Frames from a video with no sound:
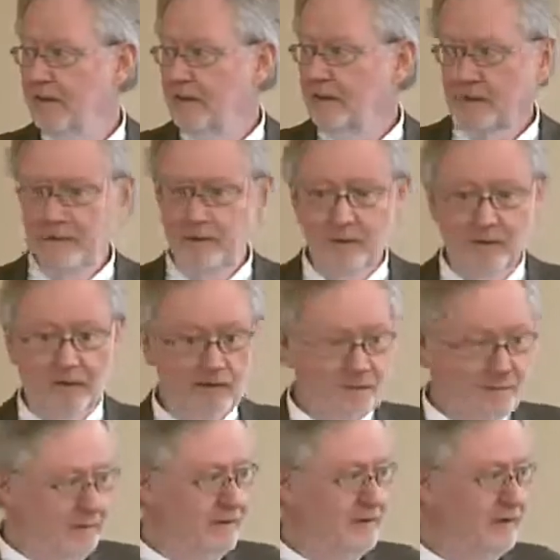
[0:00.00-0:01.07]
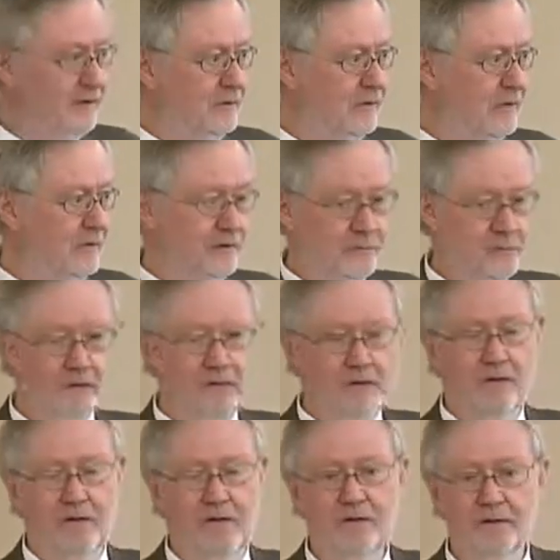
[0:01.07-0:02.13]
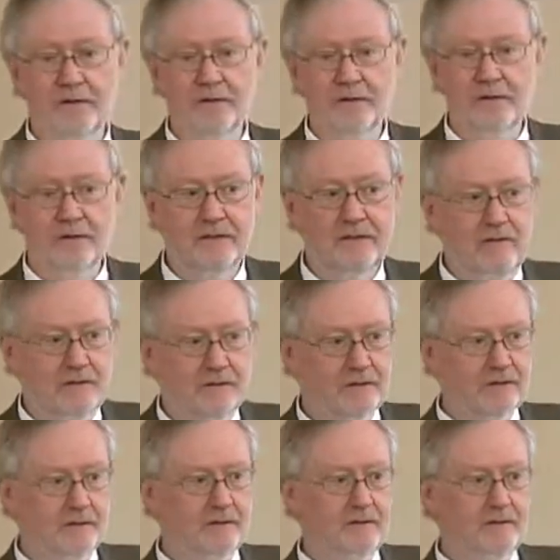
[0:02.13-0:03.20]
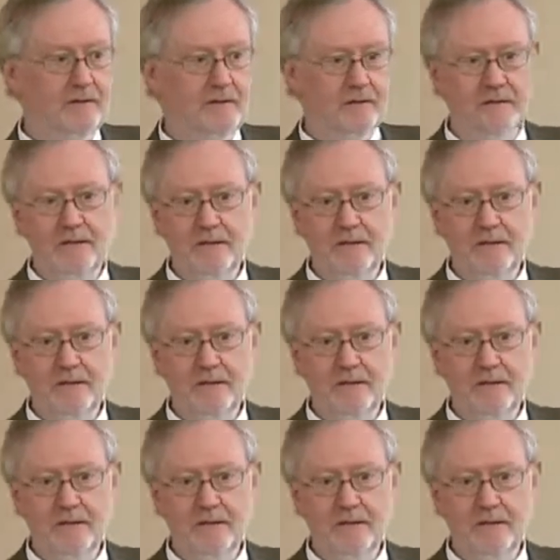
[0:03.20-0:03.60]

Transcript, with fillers: Ekwok, three in Ekwok and one in our office, and they haven't agreed to